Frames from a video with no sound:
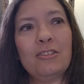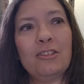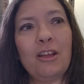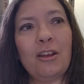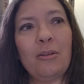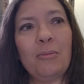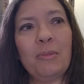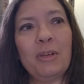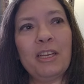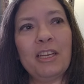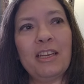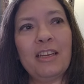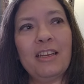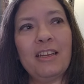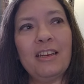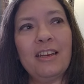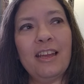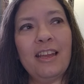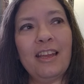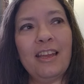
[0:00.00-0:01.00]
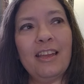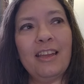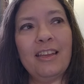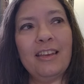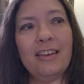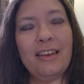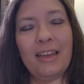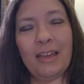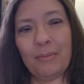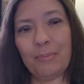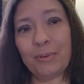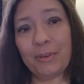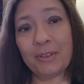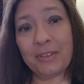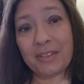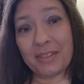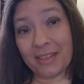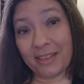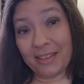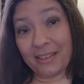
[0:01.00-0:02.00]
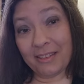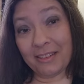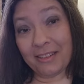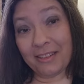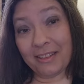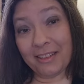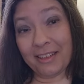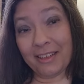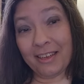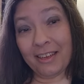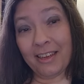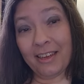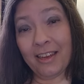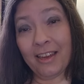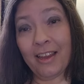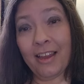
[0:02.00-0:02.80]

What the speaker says: gentleman in Naples, Italy,